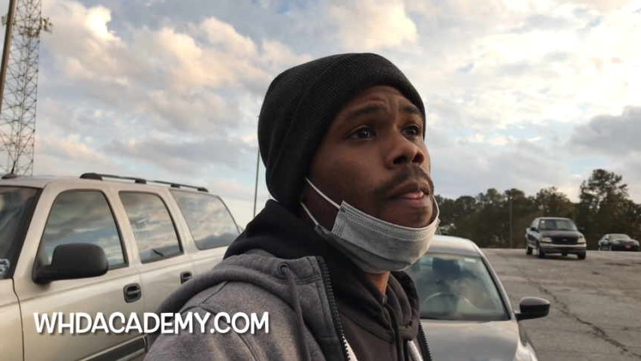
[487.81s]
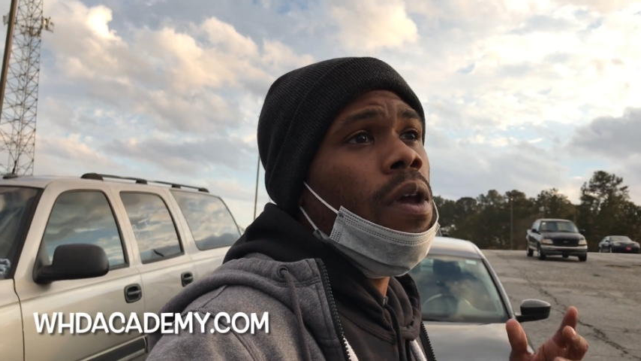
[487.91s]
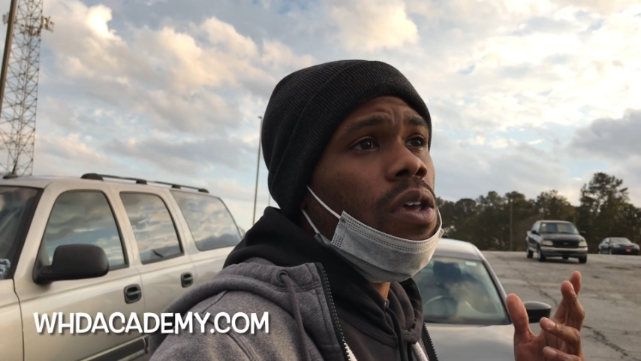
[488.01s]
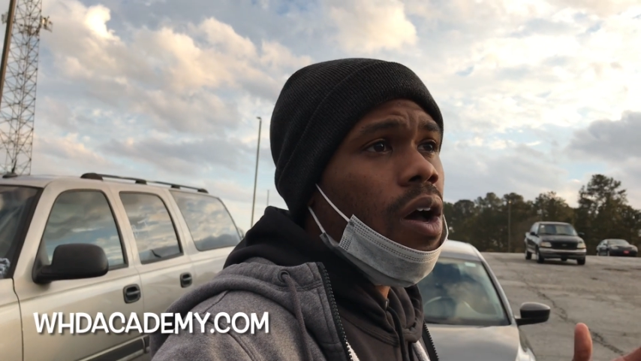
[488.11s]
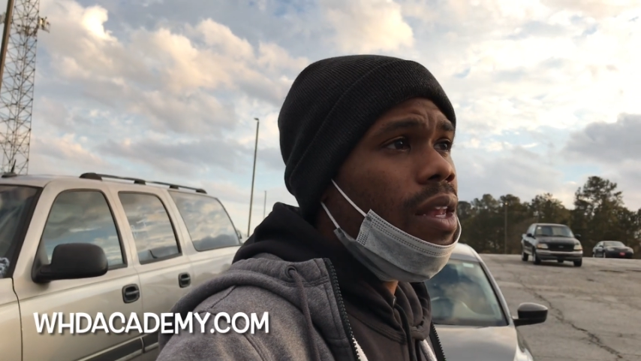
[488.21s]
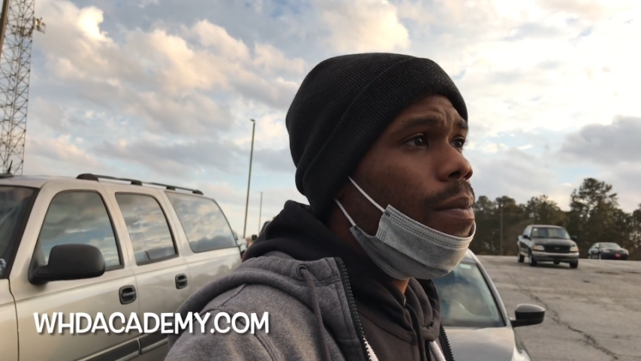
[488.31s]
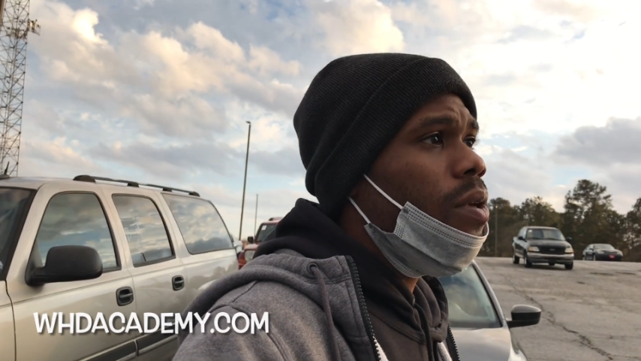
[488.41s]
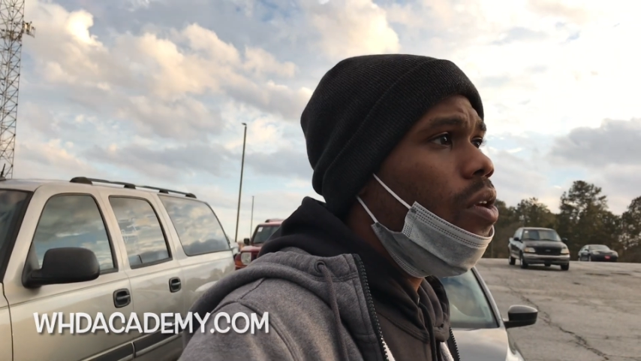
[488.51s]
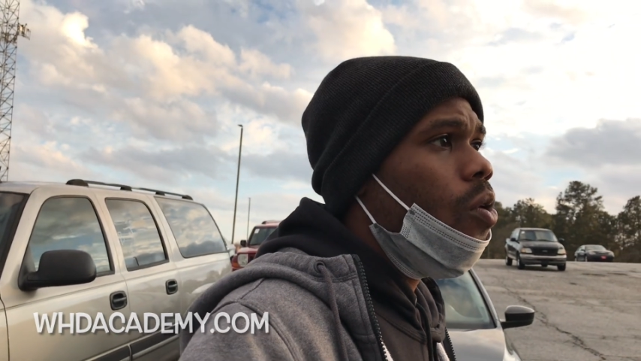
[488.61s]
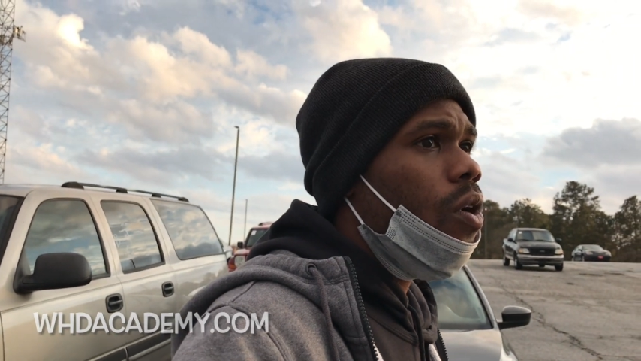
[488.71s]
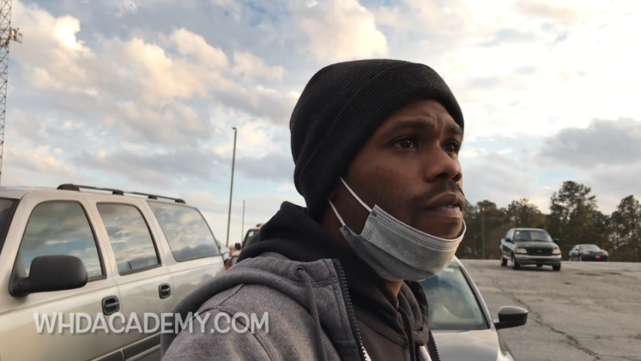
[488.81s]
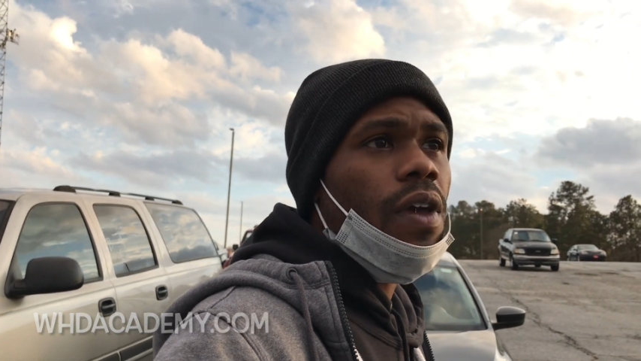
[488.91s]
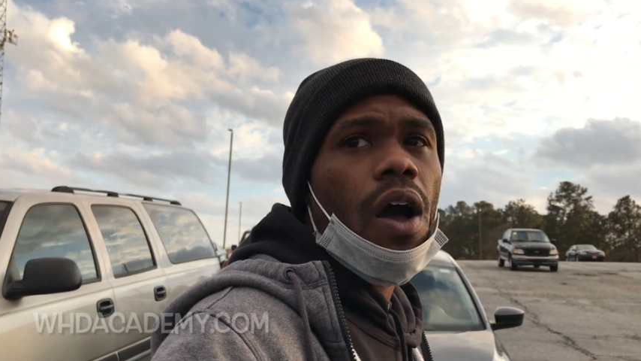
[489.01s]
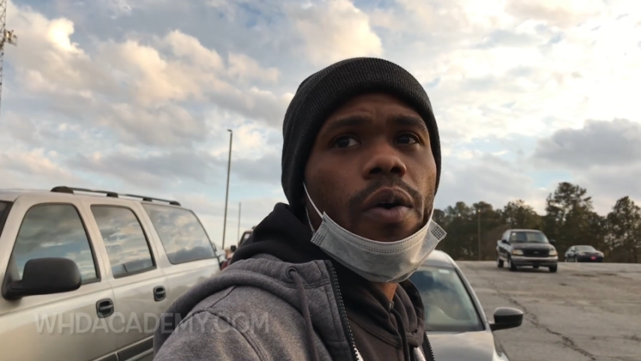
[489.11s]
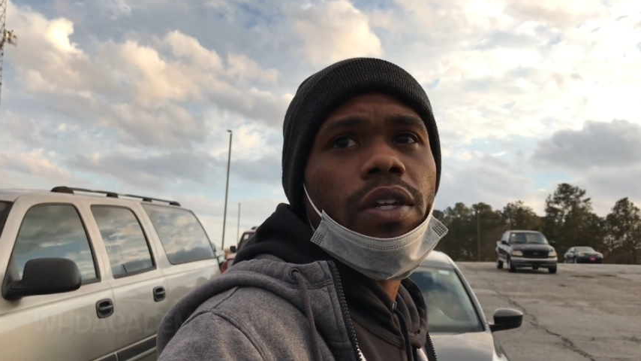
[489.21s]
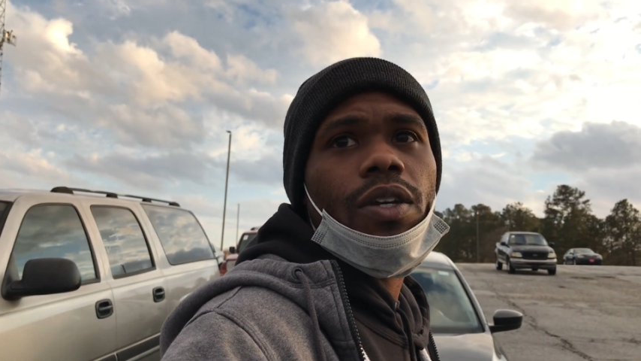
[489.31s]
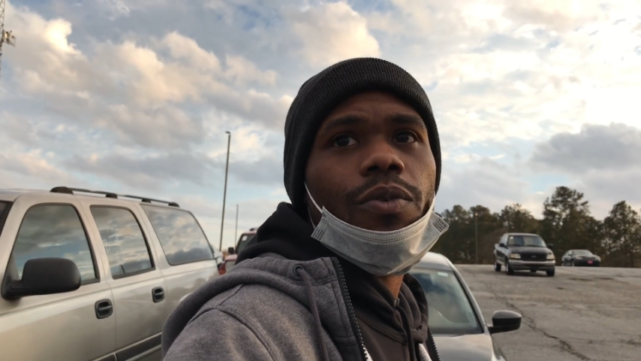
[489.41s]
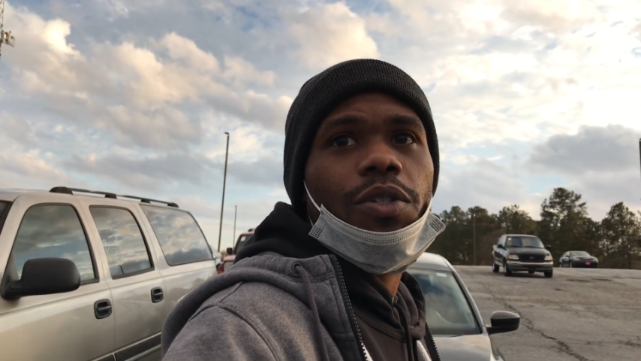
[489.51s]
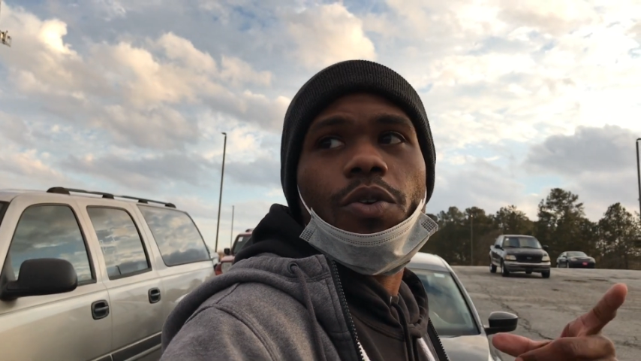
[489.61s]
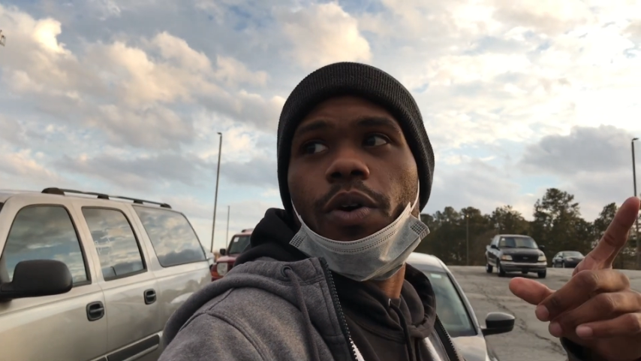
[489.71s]
Y'all let me know if y'all
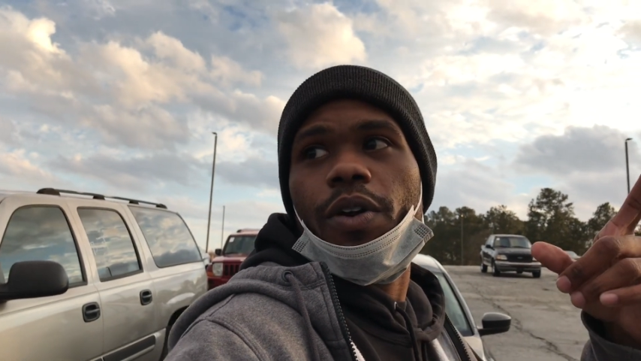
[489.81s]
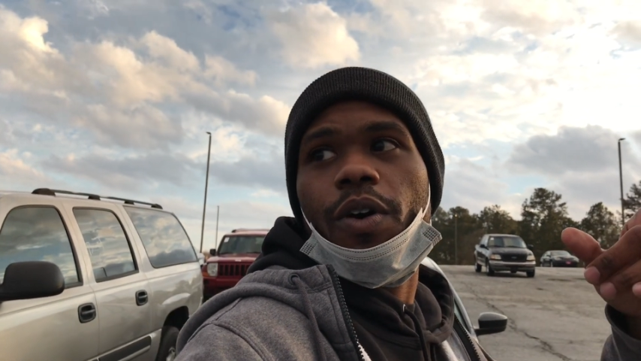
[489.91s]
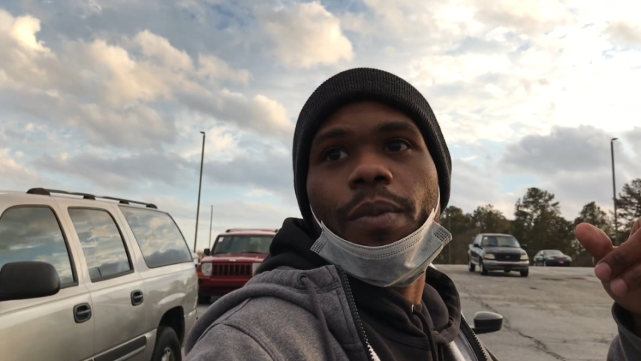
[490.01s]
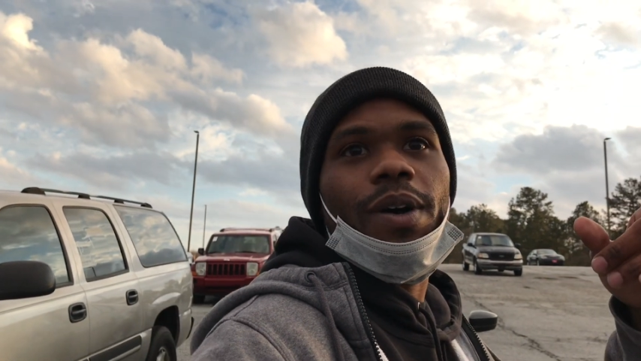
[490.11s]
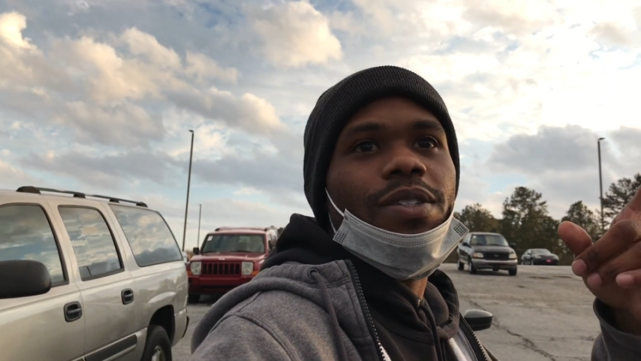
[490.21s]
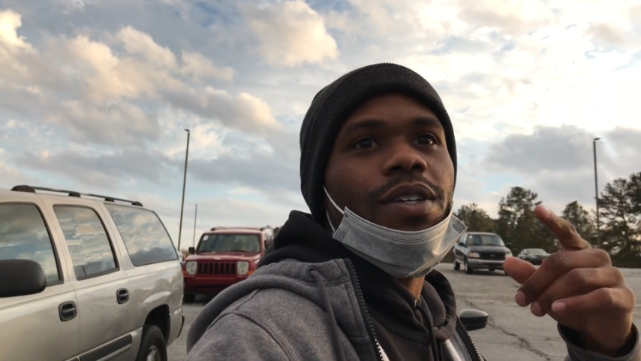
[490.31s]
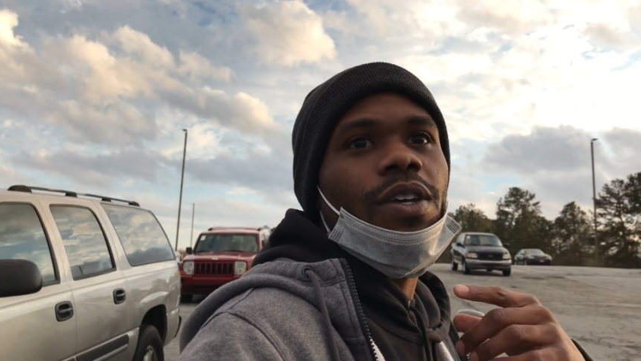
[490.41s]
what's going on, boss.